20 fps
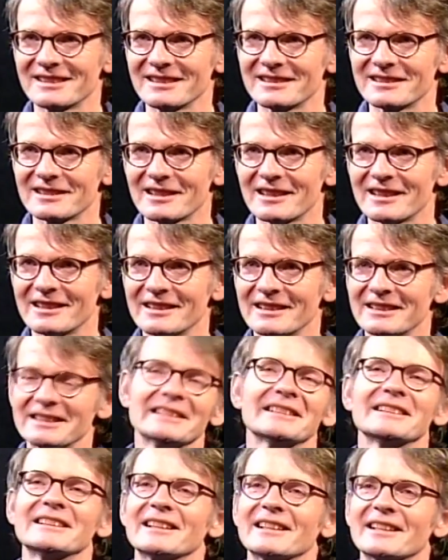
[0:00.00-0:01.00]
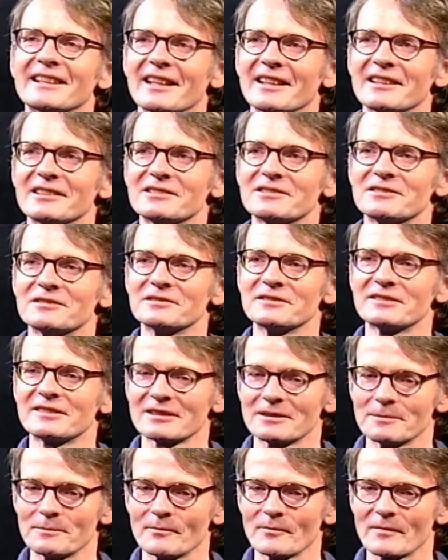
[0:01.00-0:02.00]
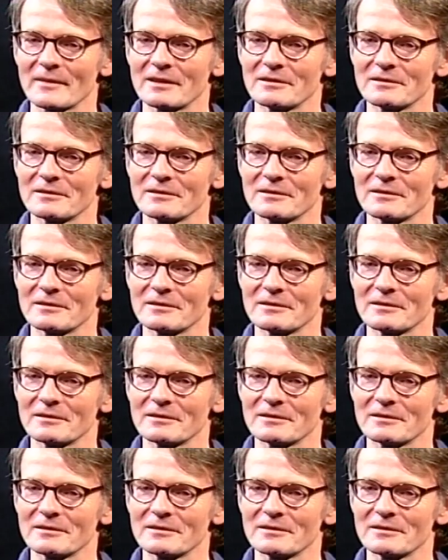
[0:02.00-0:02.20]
guitar and I do some